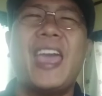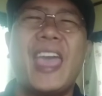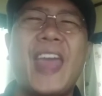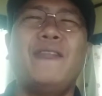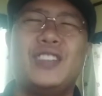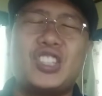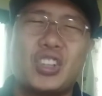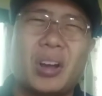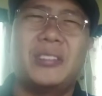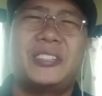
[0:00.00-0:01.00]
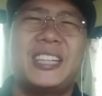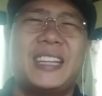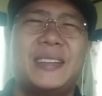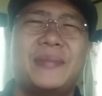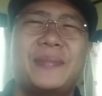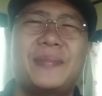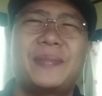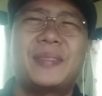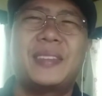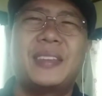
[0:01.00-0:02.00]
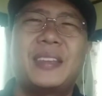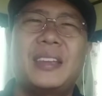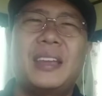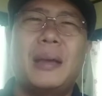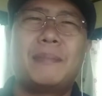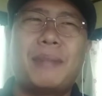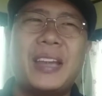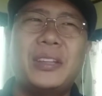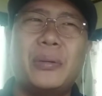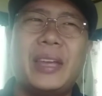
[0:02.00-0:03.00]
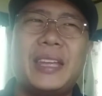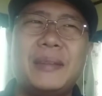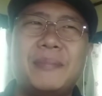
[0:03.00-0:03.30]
and Physiology. By the way,